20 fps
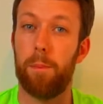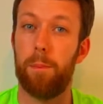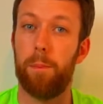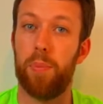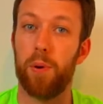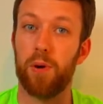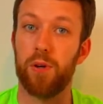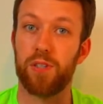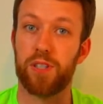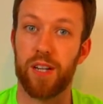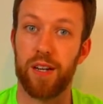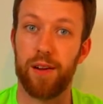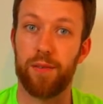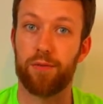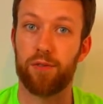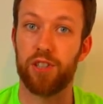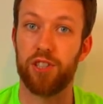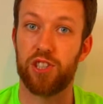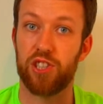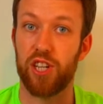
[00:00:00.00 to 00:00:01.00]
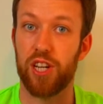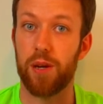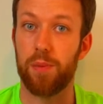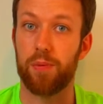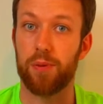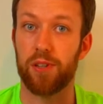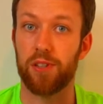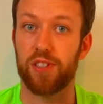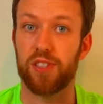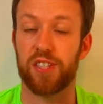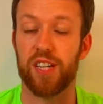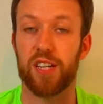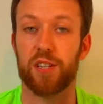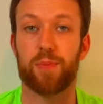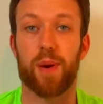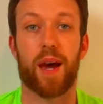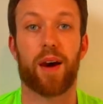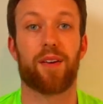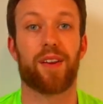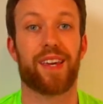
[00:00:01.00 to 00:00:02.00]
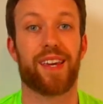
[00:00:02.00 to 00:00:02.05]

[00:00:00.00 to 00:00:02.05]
but delivery is cheaper at £6.